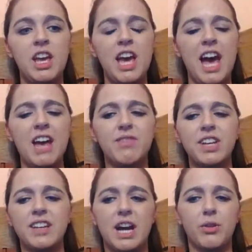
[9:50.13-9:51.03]
I feel
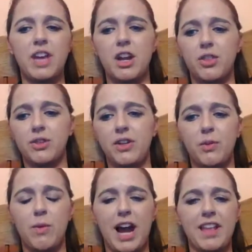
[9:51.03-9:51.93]
like that was kind of the
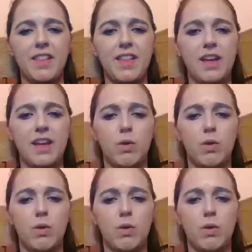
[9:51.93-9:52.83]
reason why they
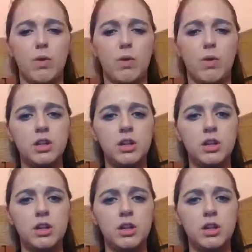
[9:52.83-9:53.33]
wanted to stop.